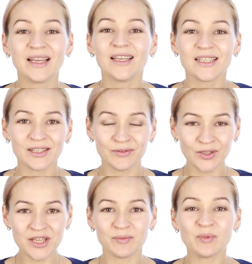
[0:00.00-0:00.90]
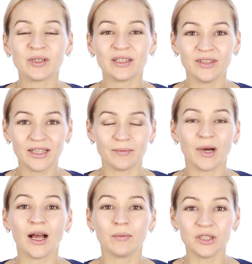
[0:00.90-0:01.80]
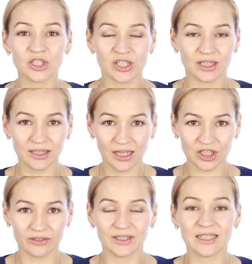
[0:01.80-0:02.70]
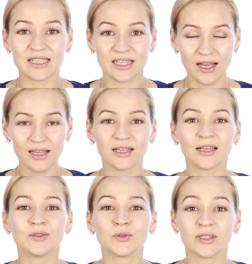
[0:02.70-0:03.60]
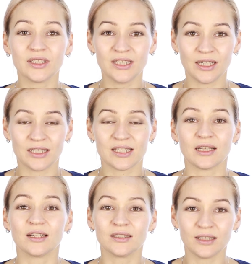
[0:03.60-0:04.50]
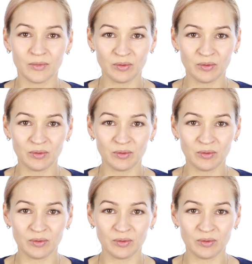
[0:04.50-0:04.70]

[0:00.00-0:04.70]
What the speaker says: Hello everybody! Today we're going to talk about our face muscles